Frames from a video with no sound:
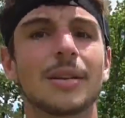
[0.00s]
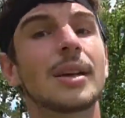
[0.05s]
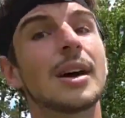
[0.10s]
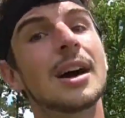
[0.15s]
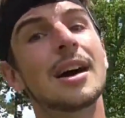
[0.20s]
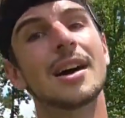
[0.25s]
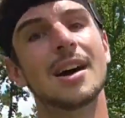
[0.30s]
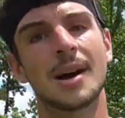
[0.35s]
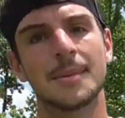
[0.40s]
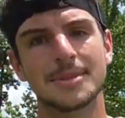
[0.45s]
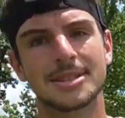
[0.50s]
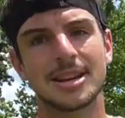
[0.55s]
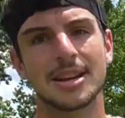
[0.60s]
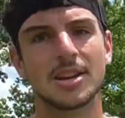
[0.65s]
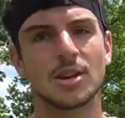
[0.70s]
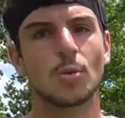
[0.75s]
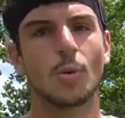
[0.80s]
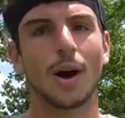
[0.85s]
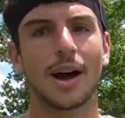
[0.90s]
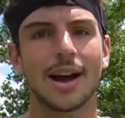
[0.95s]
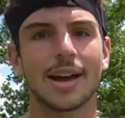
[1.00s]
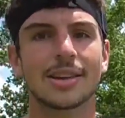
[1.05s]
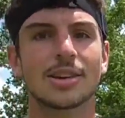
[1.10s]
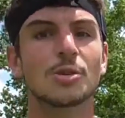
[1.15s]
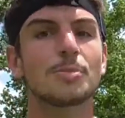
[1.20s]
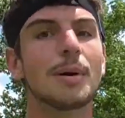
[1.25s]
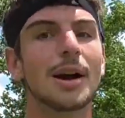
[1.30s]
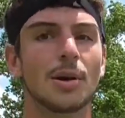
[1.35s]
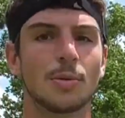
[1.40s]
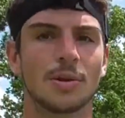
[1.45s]
I'm gonna tell you why you
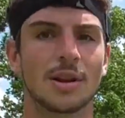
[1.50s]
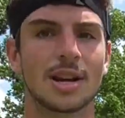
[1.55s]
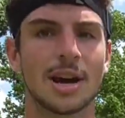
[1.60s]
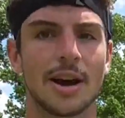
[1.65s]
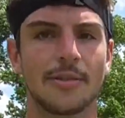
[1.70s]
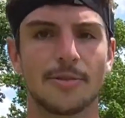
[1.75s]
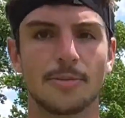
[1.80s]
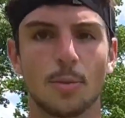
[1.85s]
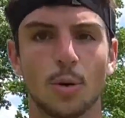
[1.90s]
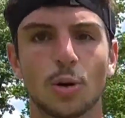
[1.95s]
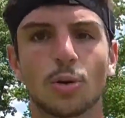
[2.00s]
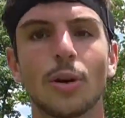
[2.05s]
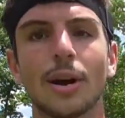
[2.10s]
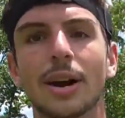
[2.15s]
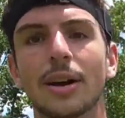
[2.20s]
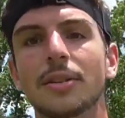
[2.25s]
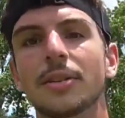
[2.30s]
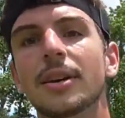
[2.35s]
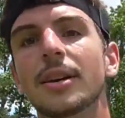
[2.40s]
might want to cover more ground,